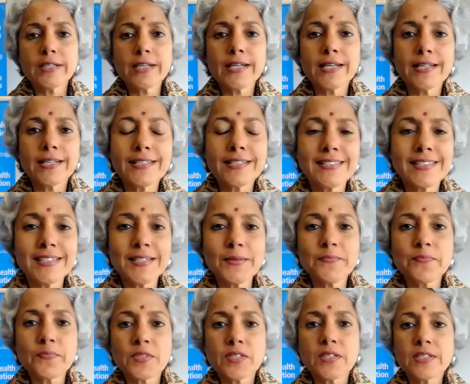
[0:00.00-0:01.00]

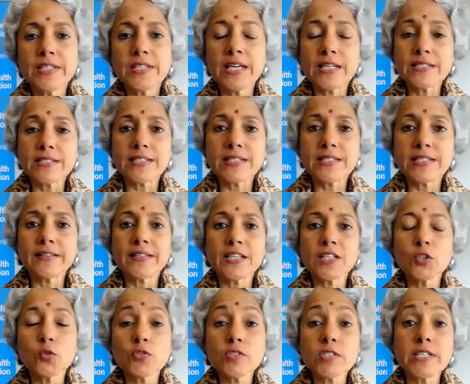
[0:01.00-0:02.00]
And yes, I think
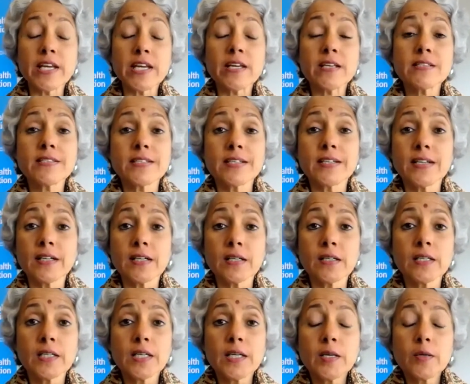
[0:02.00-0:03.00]
those days,
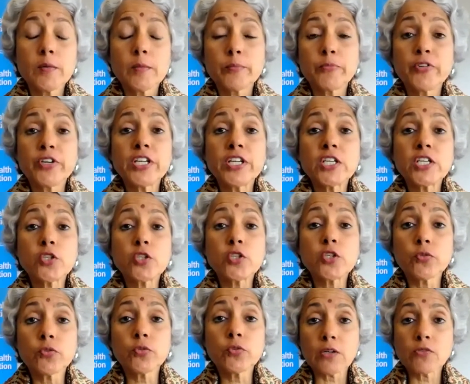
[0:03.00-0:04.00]

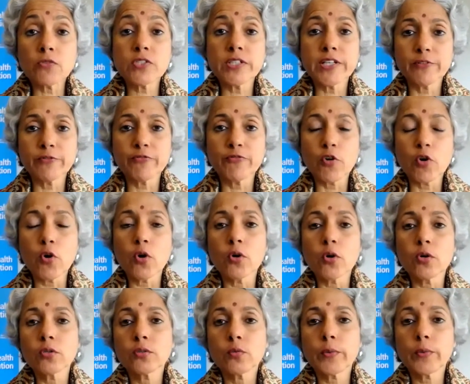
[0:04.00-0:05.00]
pre-2004,
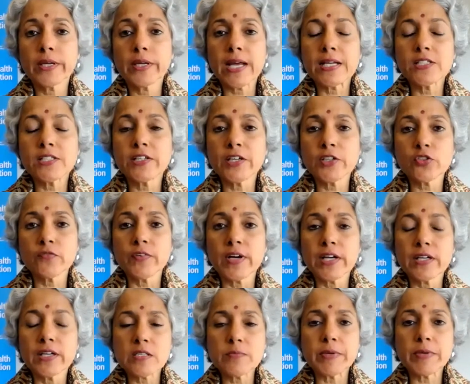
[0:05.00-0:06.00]
when
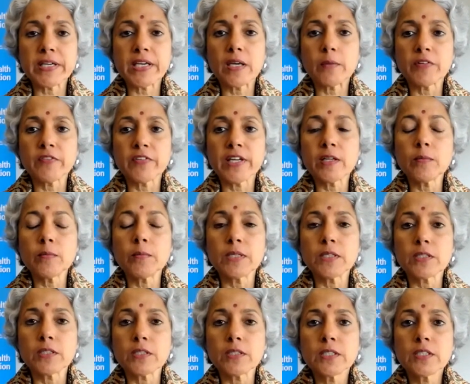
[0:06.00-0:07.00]
antiretrovirals became
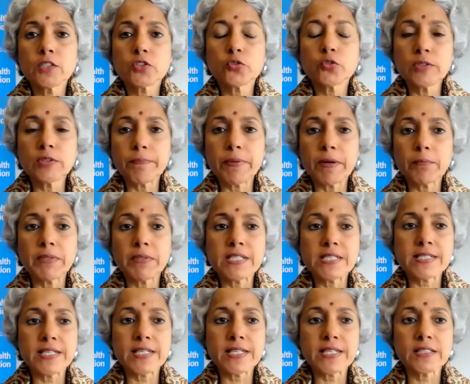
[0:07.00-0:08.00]
available through the public
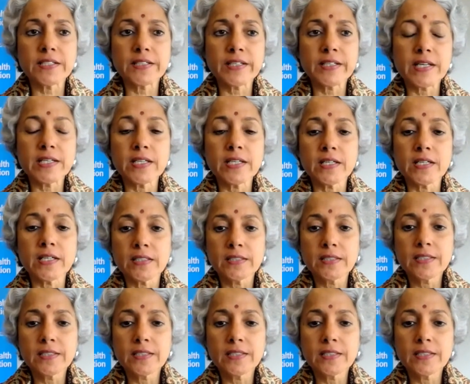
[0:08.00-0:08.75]
sector in India,